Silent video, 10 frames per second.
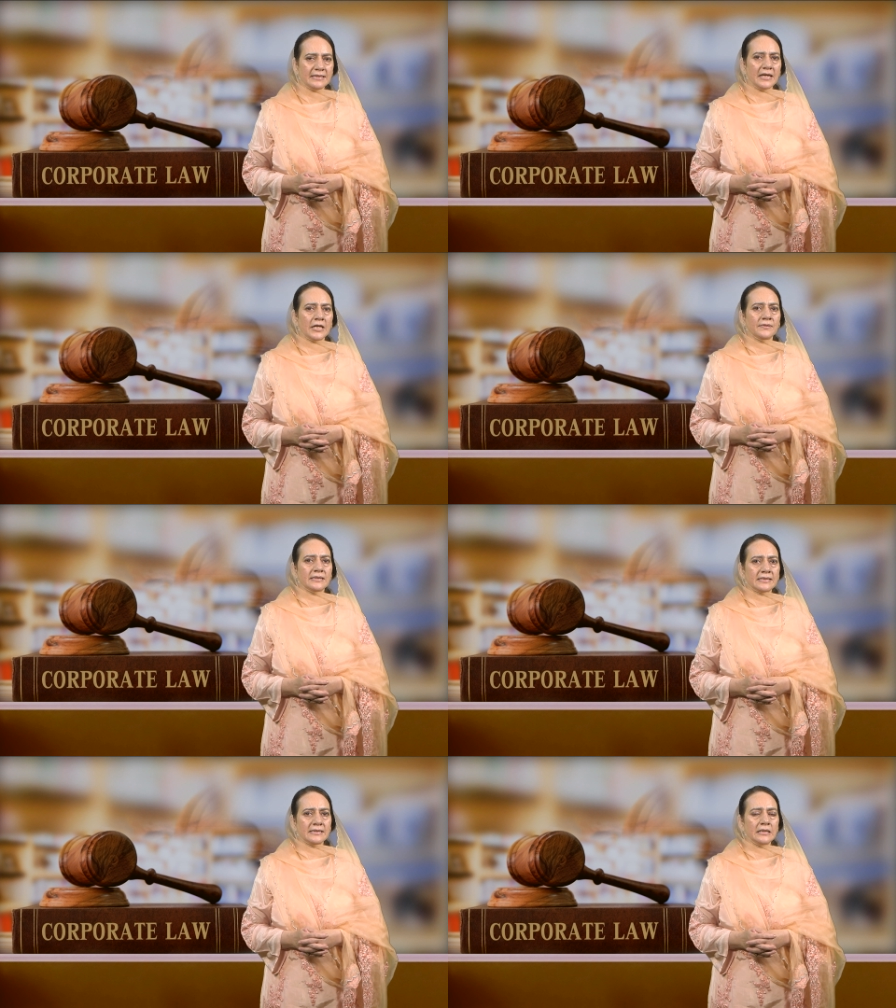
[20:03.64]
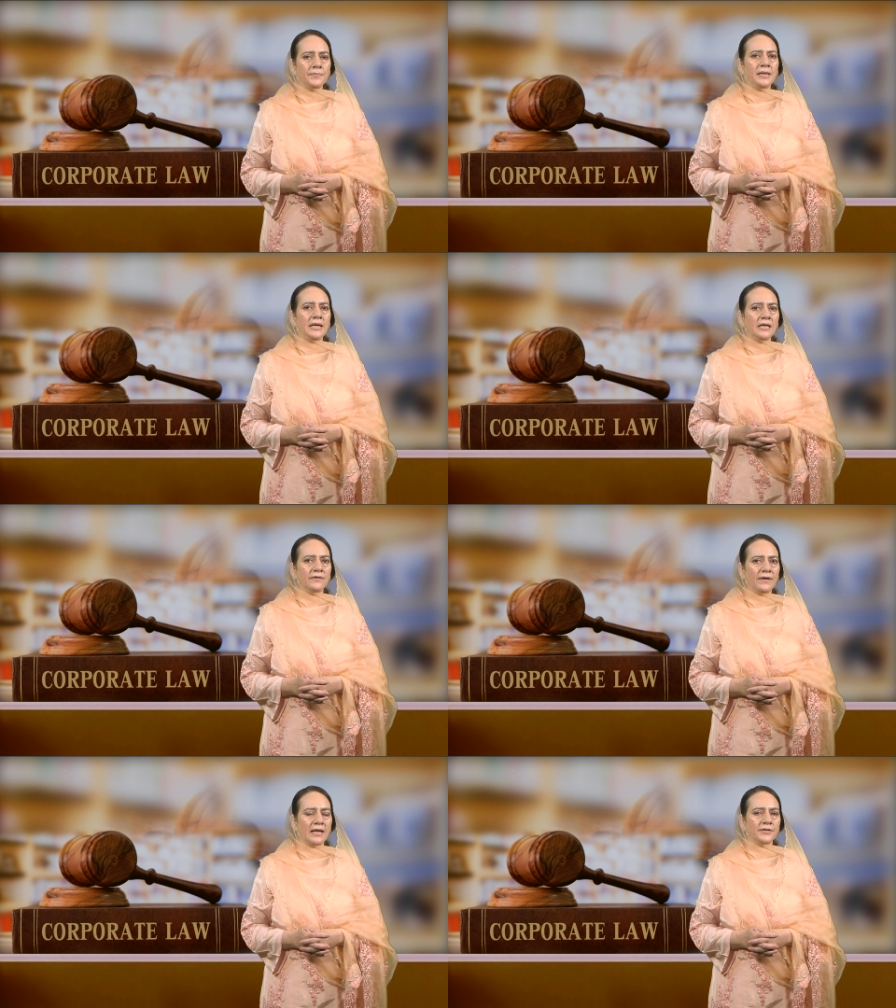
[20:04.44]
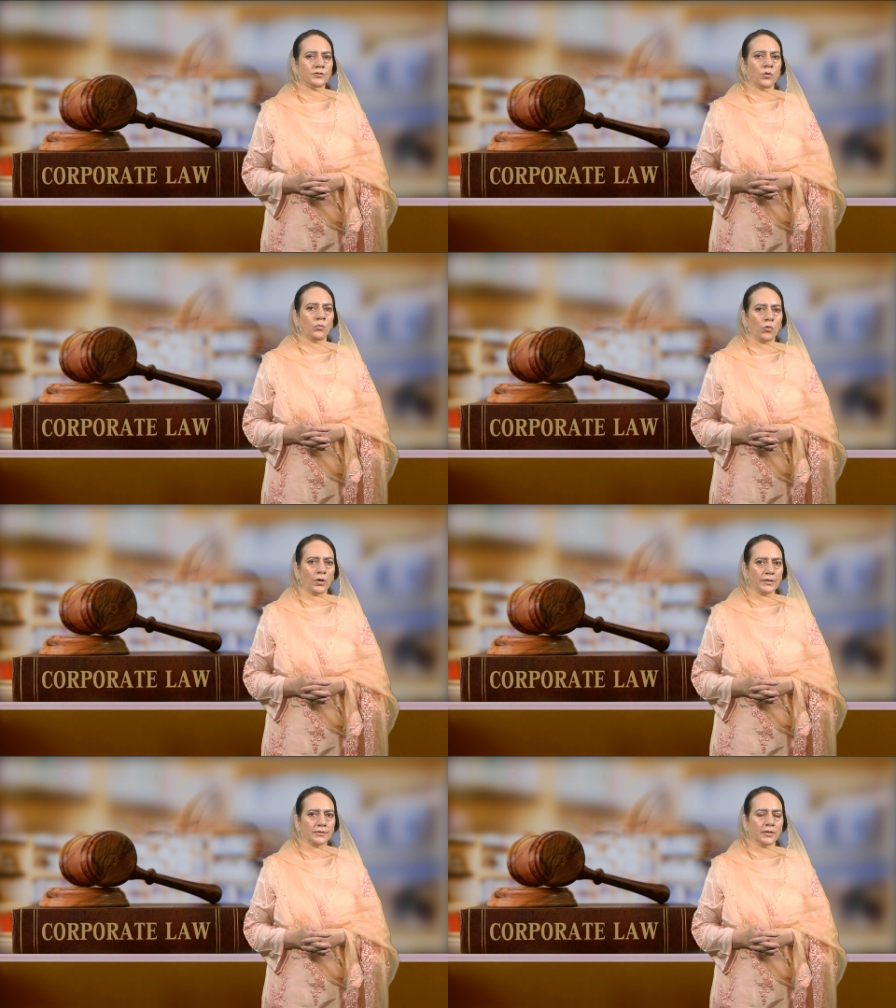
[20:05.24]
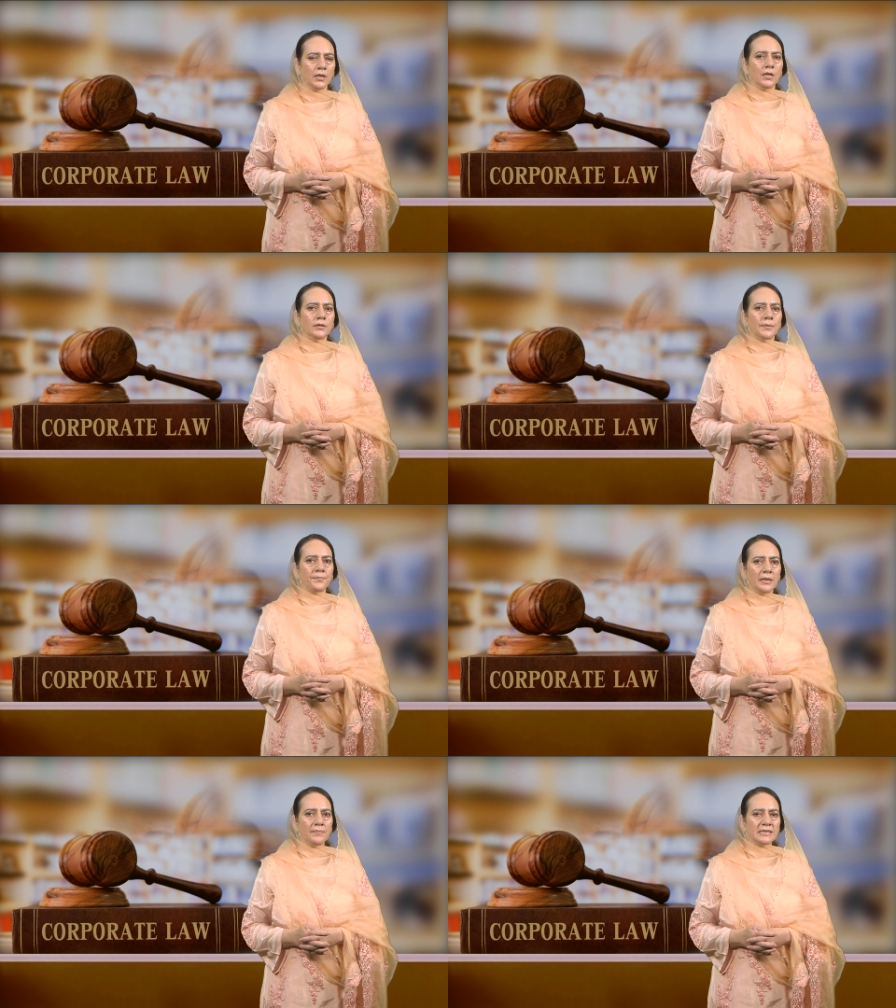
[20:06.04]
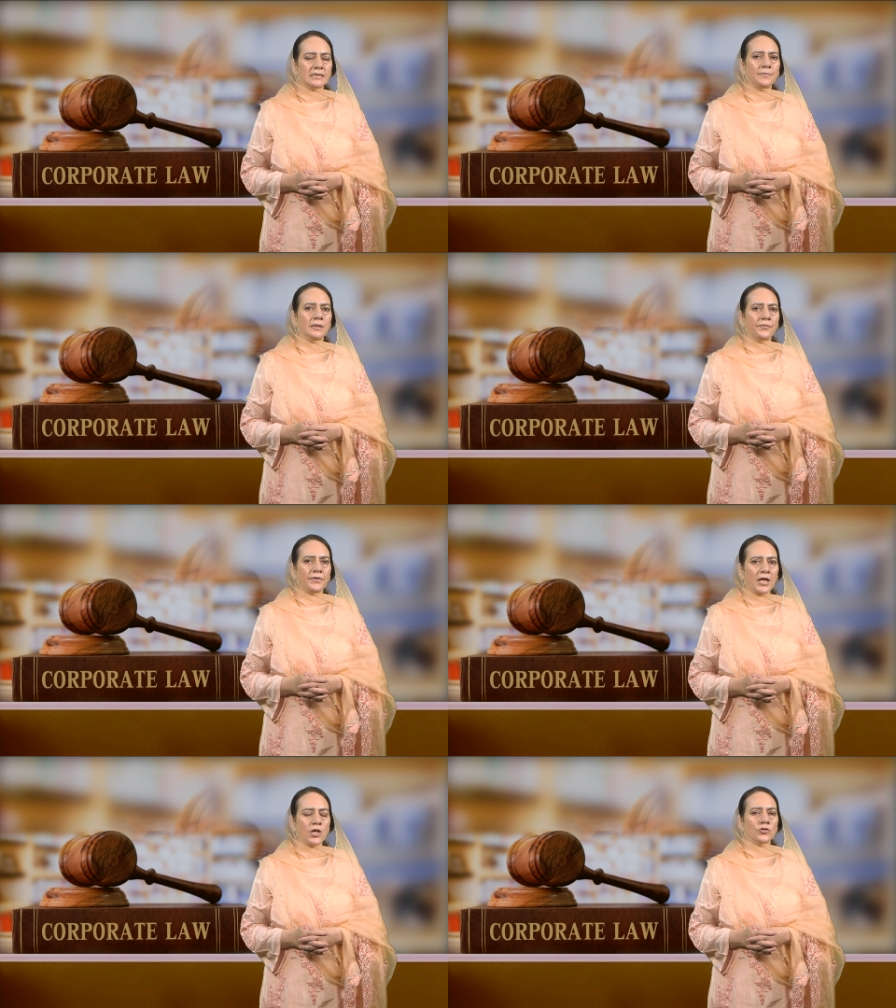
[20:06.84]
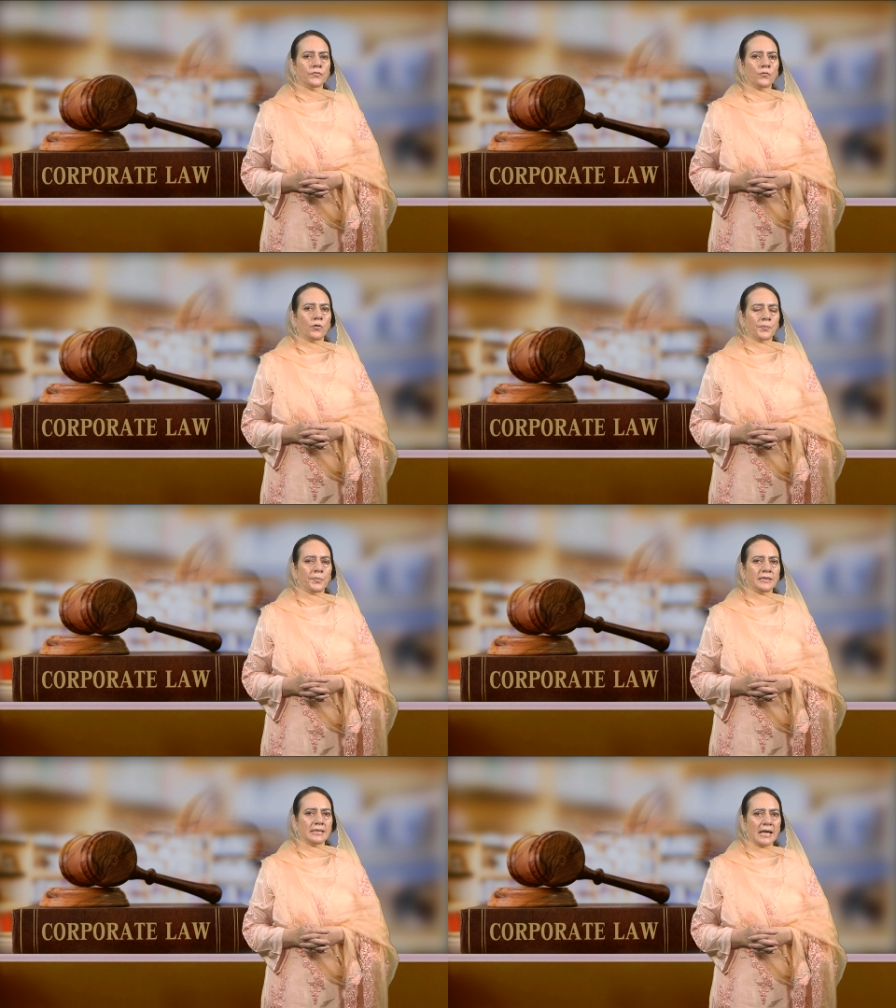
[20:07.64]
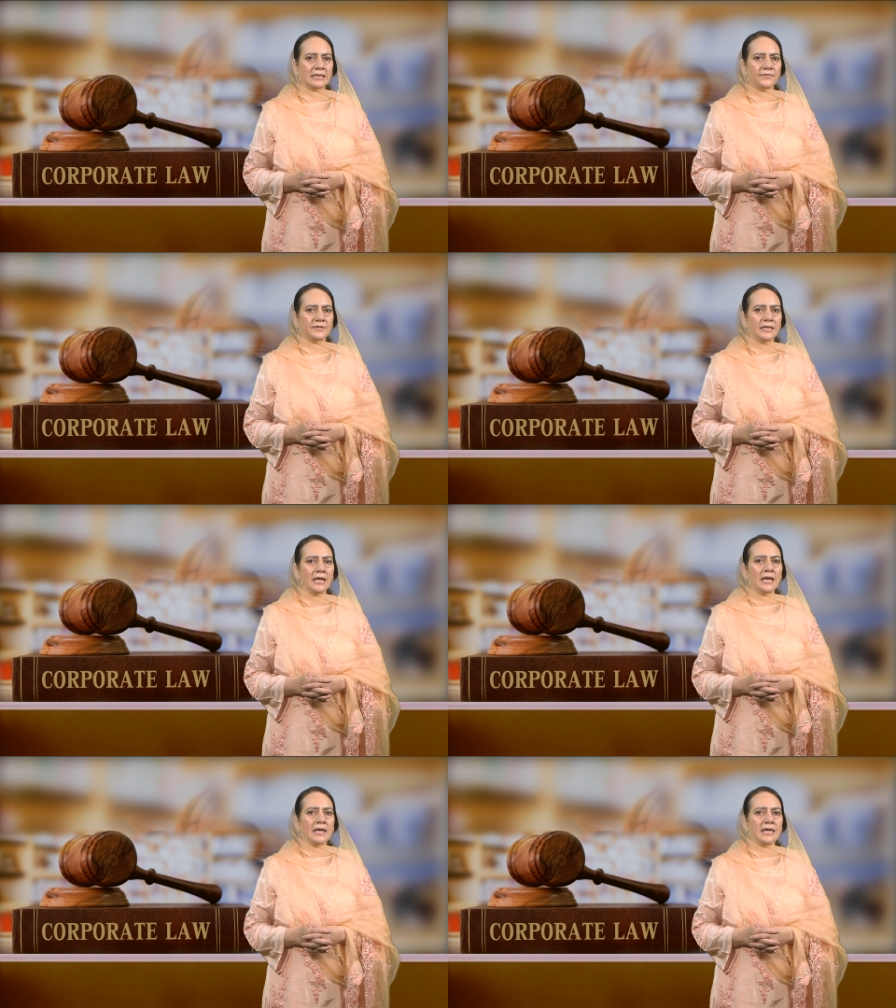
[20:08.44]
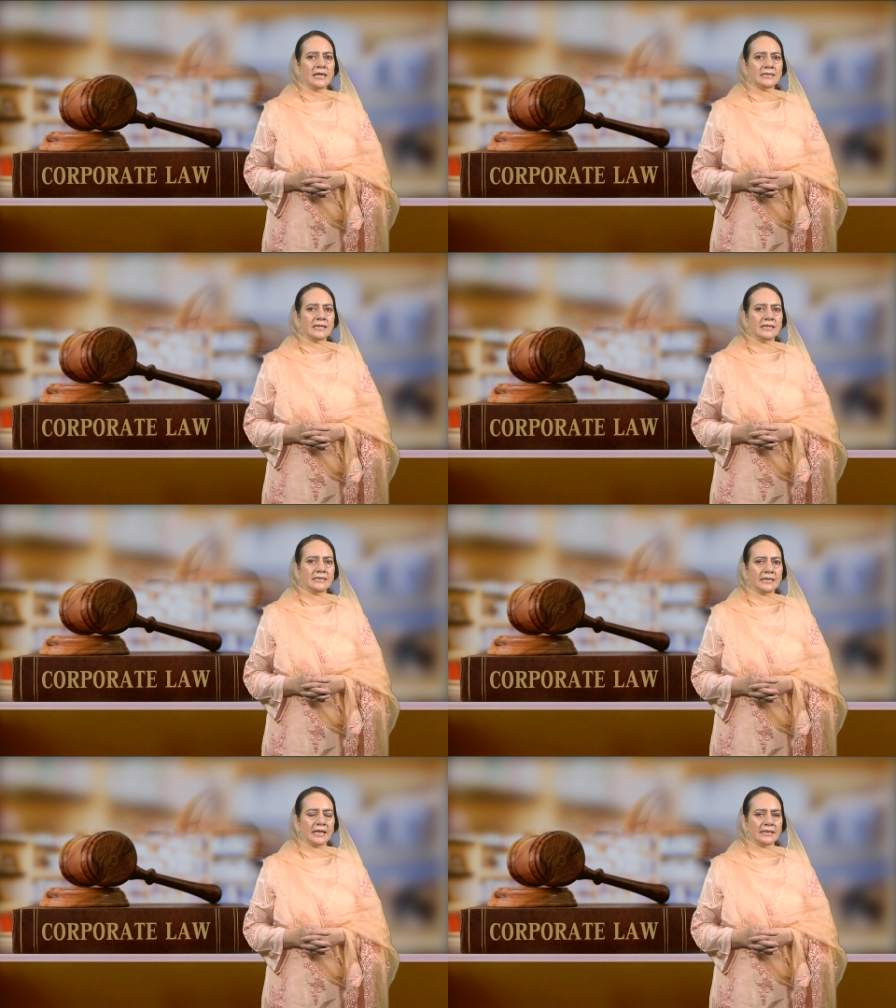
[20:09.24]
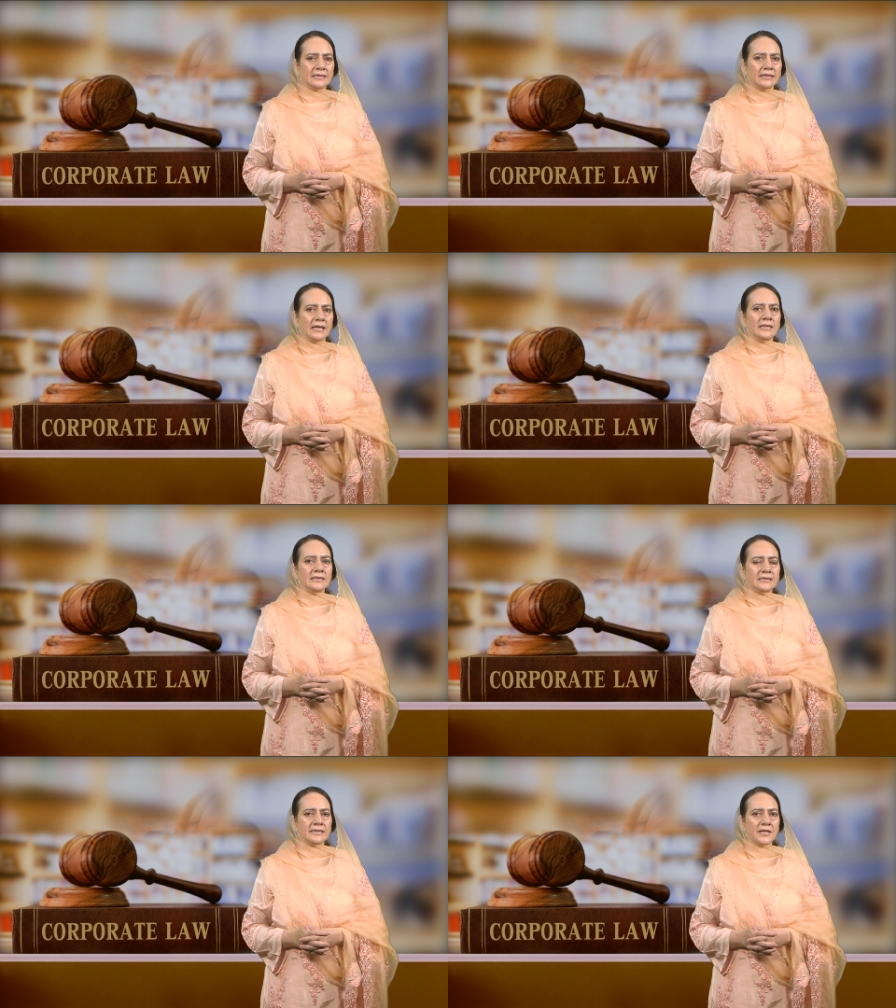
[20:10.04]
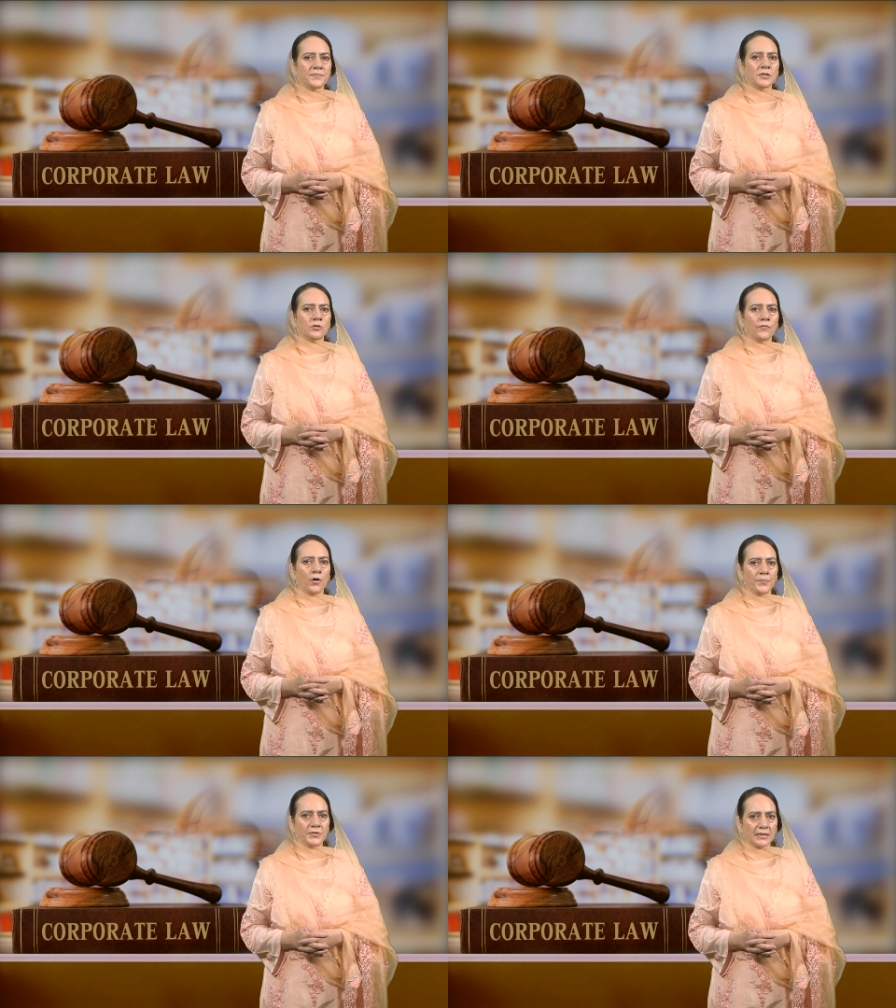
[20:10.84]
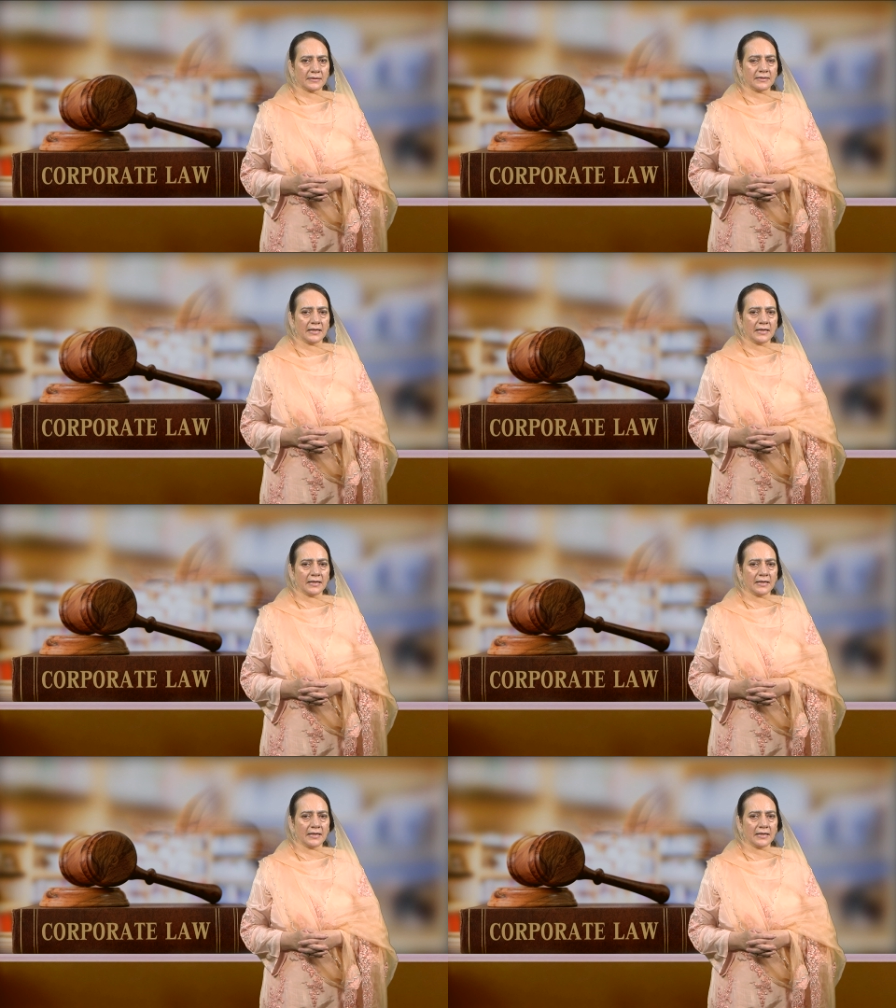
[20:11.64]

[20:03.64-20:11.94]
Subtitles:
it will still be invalid or void. The permissible range of corporate activity is indicated in its statement of objects.